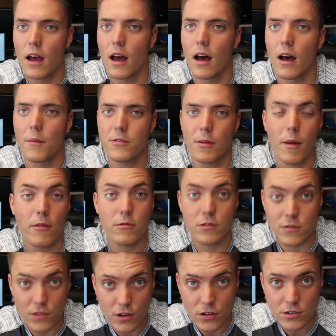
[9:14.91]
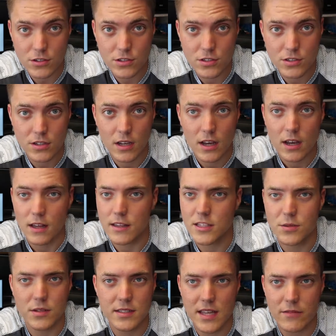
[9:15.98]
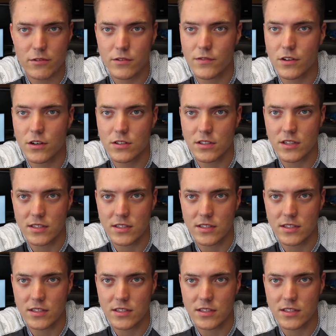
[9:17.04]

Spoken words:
Some have reverse. This one doesn't have reverse,